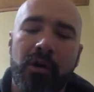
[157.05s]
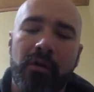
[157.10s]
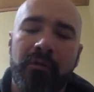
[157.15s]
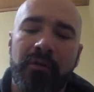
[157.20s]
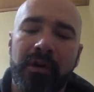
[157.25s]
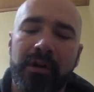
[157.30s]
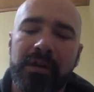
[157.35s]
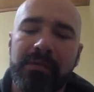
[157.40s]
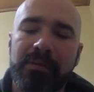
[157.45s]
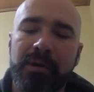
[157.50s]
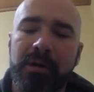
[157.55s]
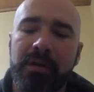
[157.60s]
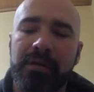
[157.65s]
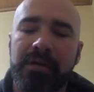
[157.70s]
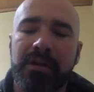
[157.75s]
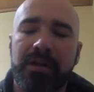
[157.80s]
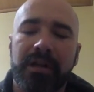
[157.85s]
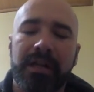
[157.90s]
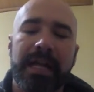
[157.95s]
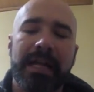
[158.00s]

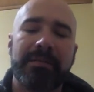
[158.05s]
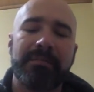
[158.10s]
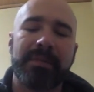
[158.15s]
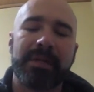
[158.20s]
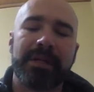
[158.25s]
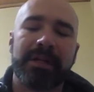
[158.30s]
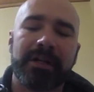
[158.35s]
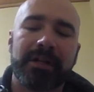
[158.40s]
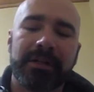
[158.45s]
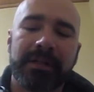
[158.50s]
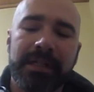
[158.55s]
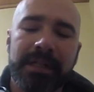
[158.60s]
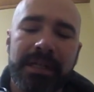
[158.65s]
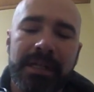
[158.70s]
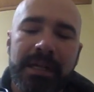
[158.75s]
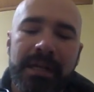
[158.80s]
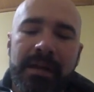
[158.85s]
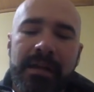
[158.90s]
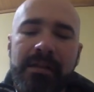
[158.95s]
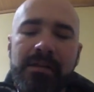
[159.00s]
overexposed, your light meter.
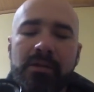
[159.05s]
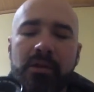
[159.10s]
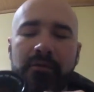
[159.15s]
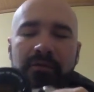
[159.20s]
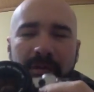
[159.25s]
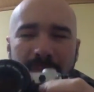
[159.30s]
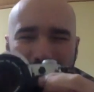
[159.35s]
So if you